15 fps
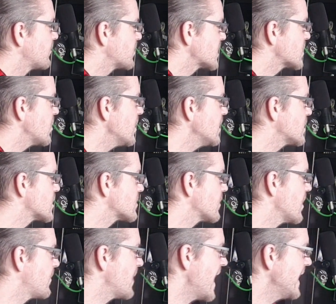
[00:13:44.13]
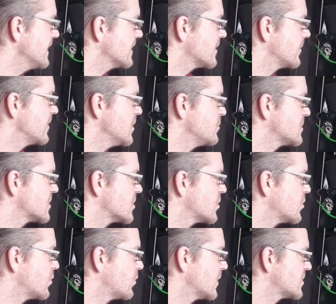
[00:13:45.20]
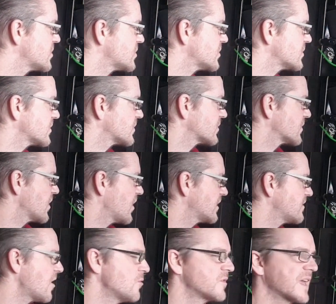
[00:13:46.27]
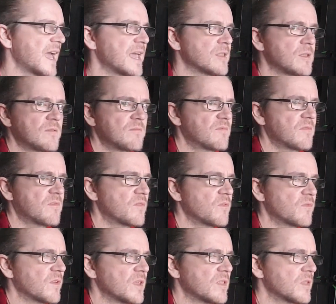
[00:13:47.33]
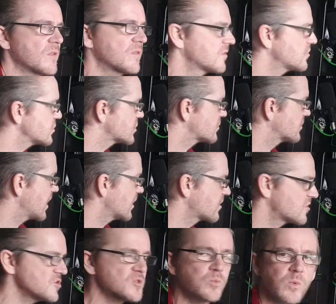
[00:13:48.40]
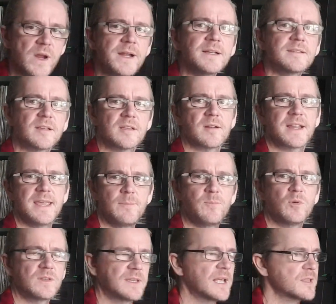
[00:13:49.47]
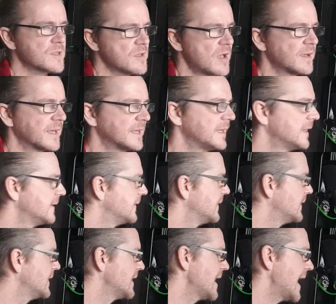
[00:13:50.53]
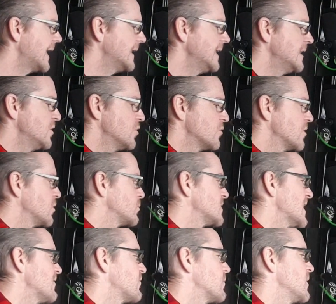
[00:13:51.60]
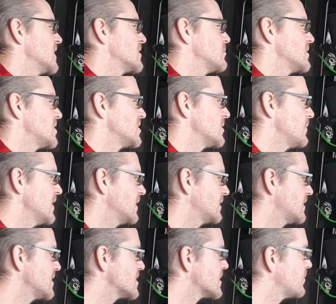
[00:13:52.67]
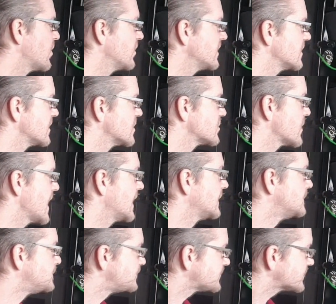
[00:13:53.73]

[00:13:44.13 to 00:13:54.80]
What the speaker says: besides A Pain That I'm Used To, which I don't get, it's just weird that they keep putting that song in, and In Your Room Zephyr Mix, which is a bit disappointing as well.